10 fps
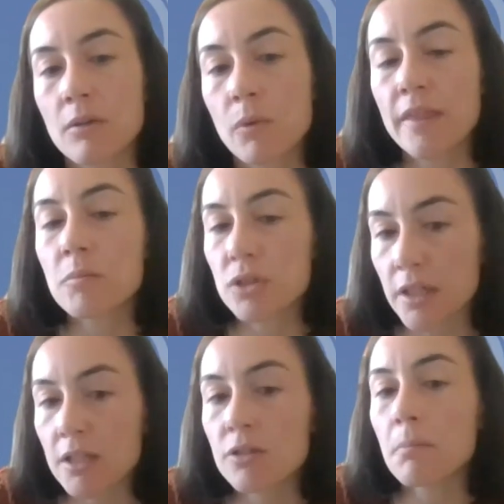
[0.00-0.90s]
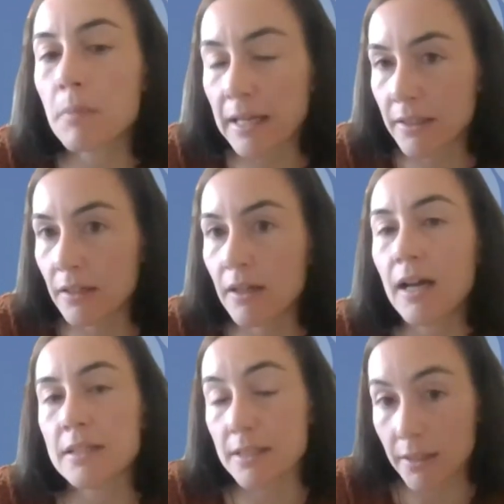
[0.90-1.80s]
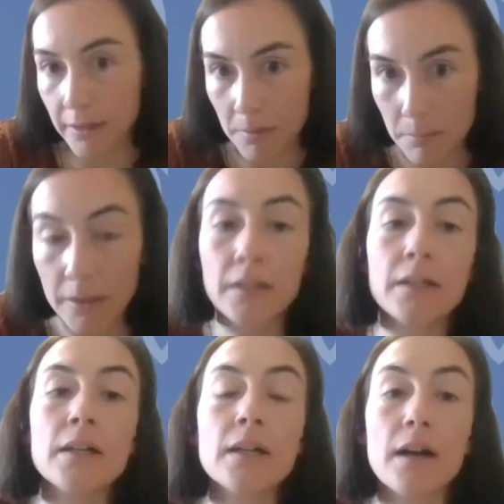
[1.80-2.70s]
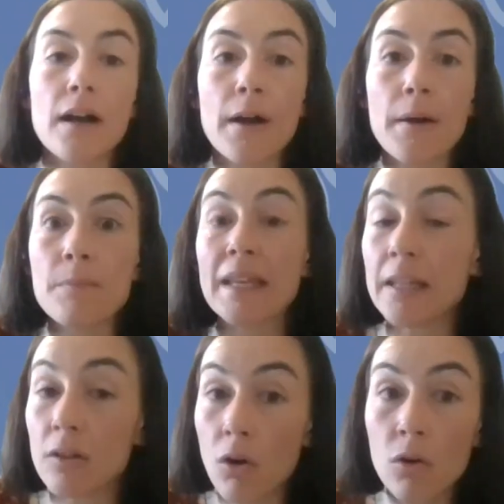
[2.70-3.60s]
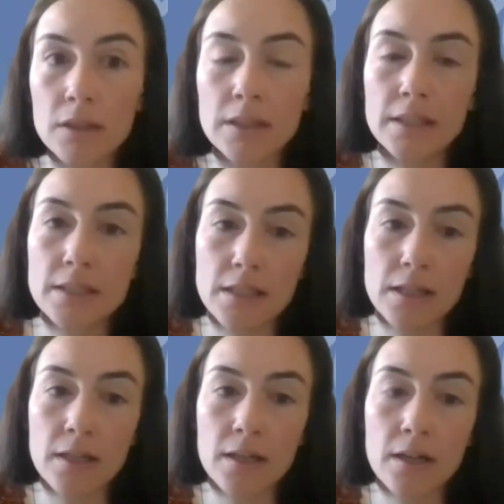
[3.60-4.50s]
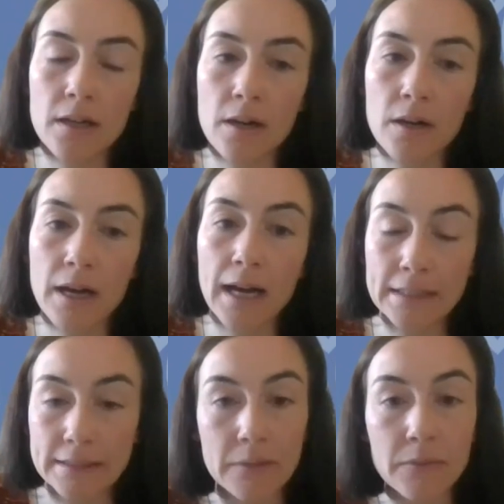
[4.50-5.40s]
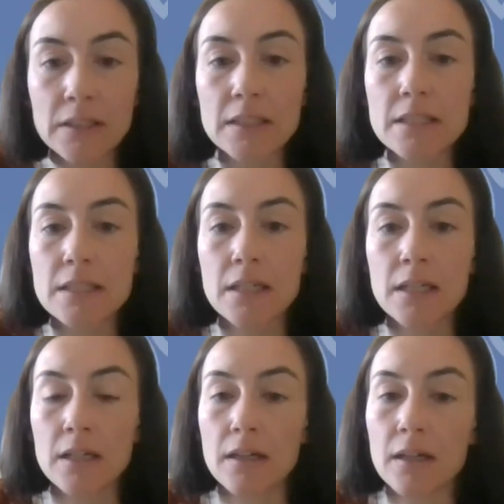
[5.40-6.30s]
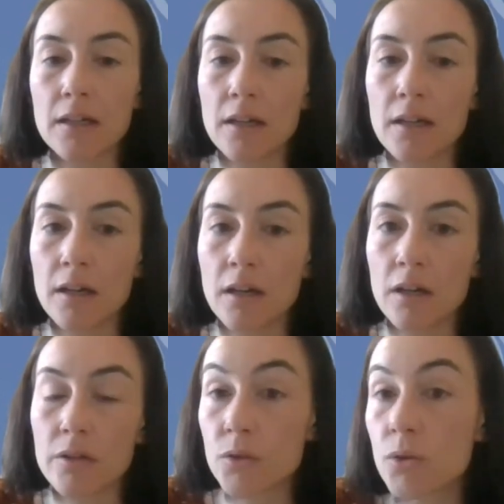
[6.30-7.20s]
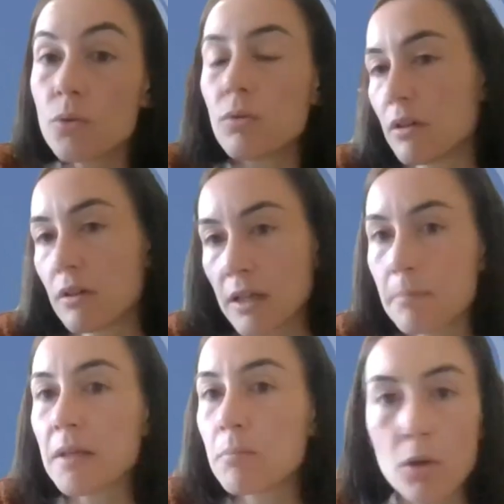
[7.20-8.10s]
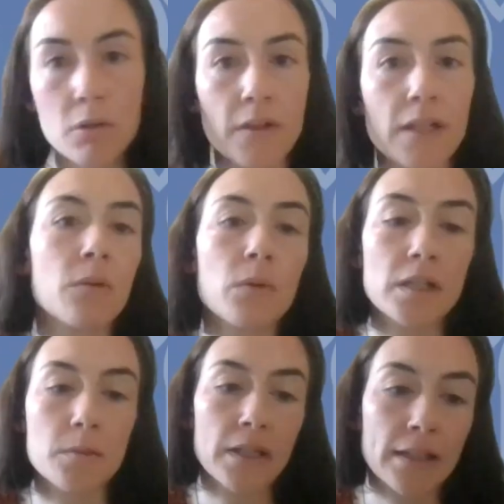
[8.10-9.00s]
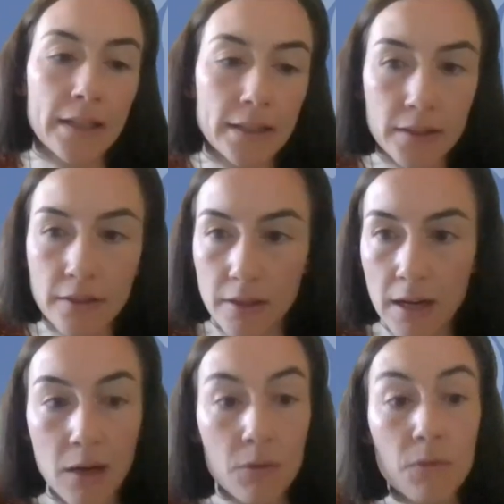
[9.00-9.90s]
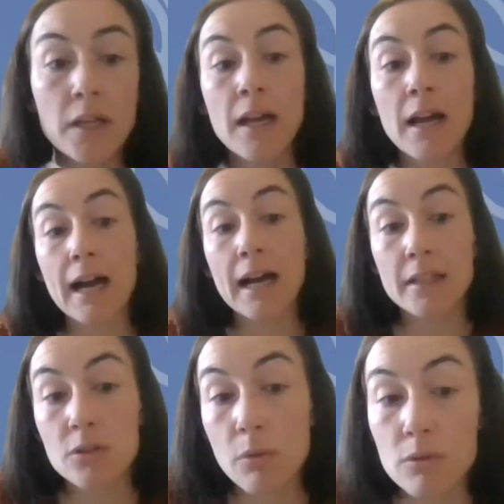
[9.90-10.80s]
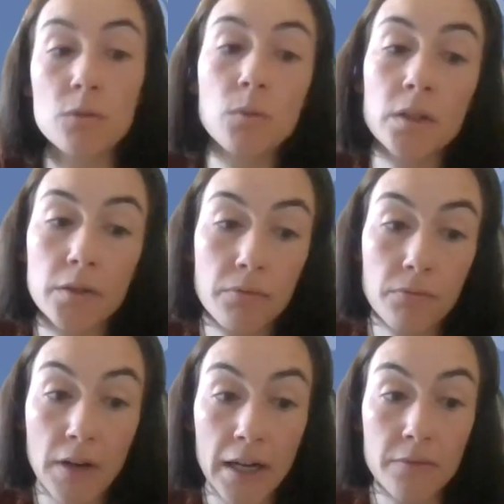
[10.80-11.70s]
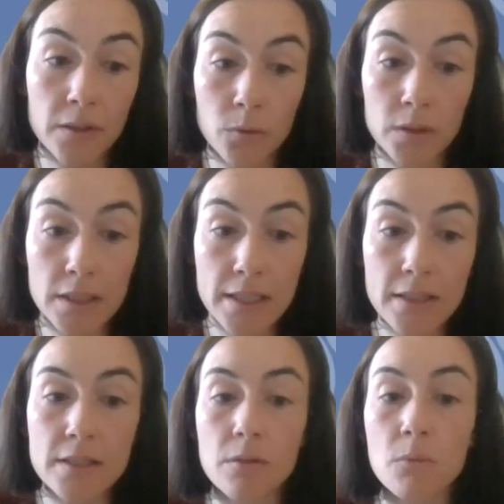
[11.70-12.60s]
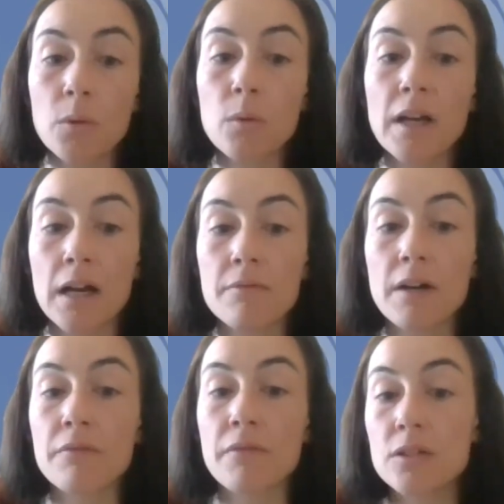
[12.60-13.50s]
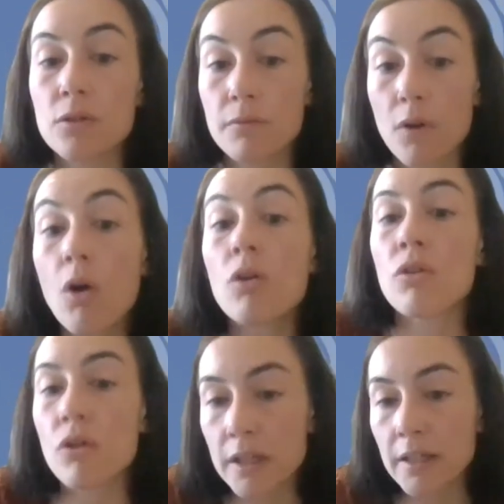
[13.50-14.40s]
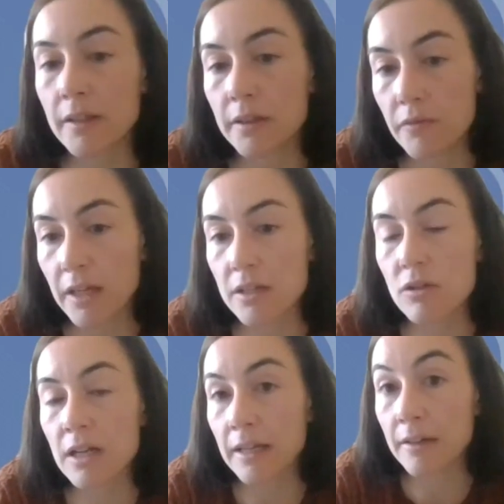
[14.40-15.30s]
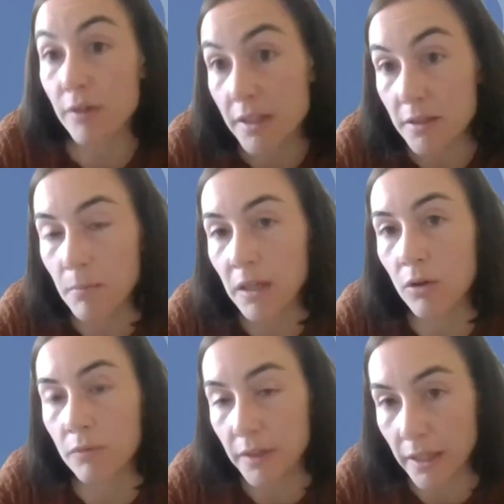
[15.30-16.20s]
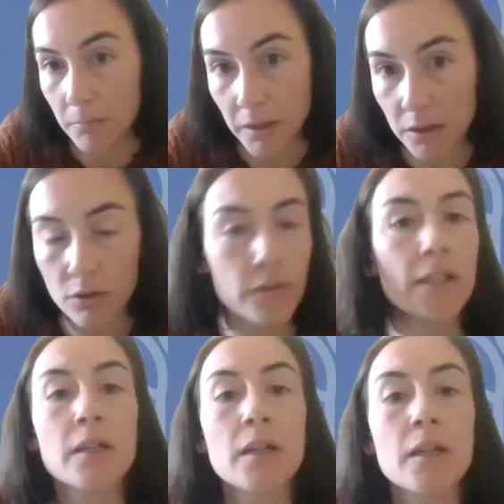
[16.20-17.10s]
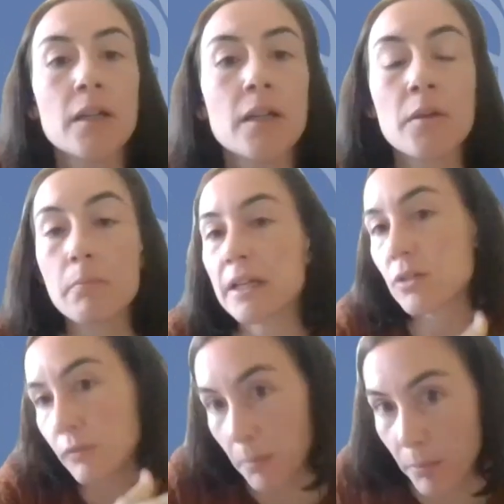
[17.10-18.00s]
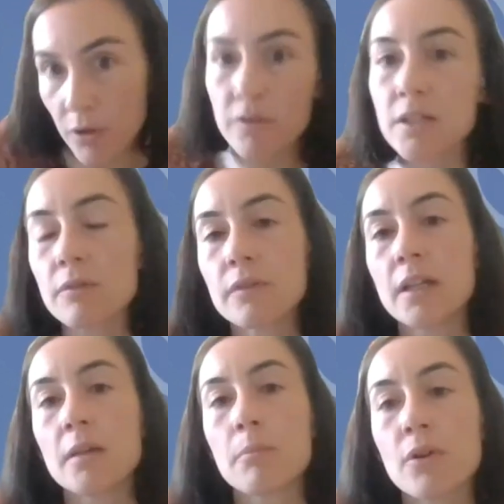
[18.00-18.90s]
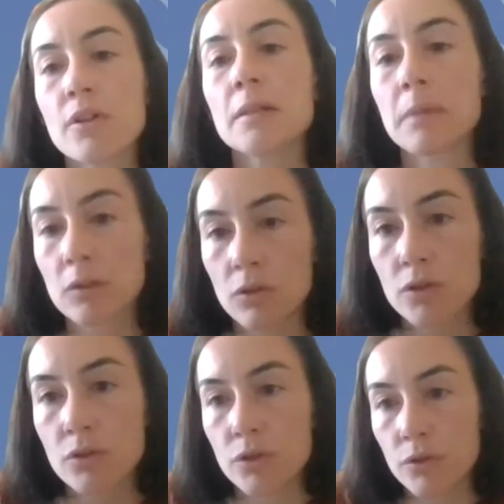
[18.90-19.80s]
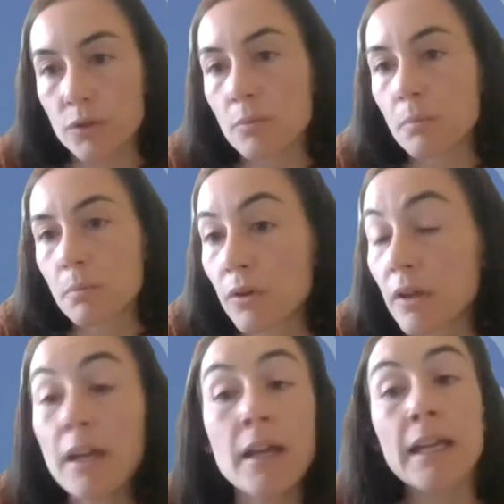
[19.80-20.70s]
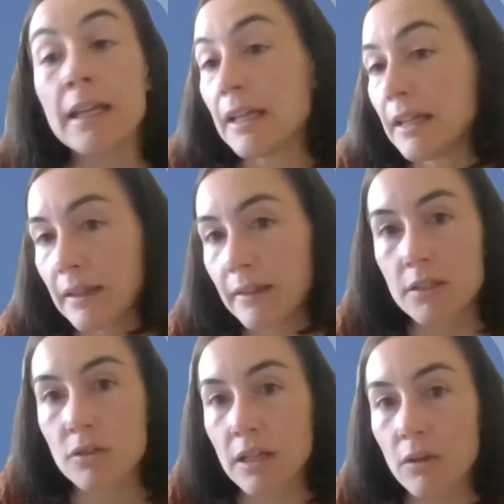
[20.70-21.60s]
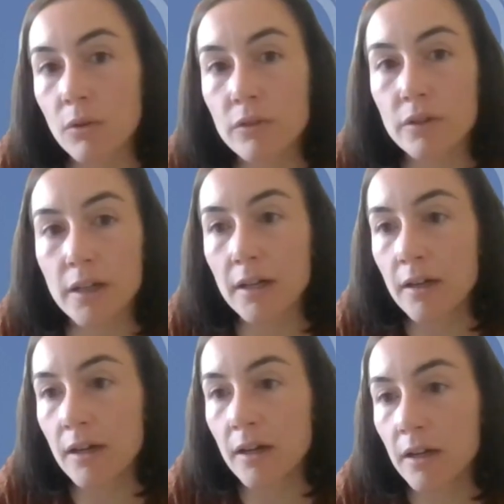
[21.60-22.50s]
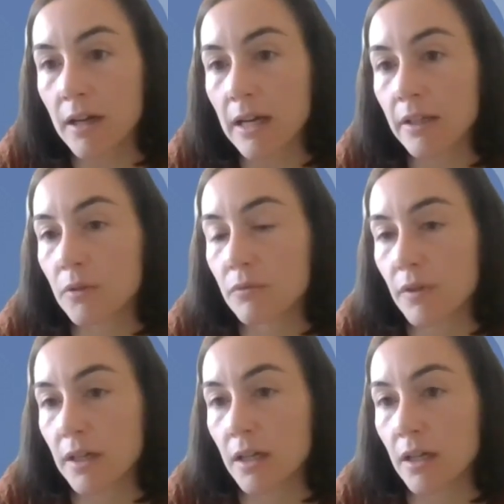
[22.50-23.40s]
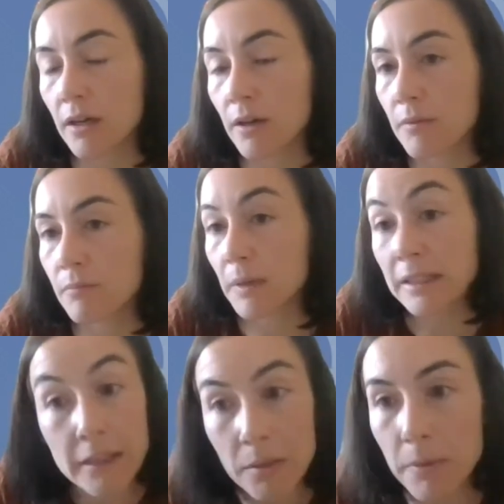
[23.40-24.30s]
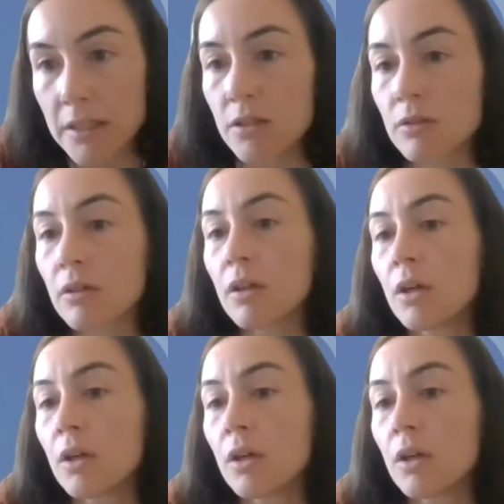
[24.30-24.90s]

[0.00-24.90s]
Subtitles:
with demonstration planning and setup. In all these activities, you can be involved, and I will explain later how. And in 2025 and 26, we will have a phase of ongoing identification and enrichment of the inventory based on the progress of the project, but also your support. In addition, another kind of participation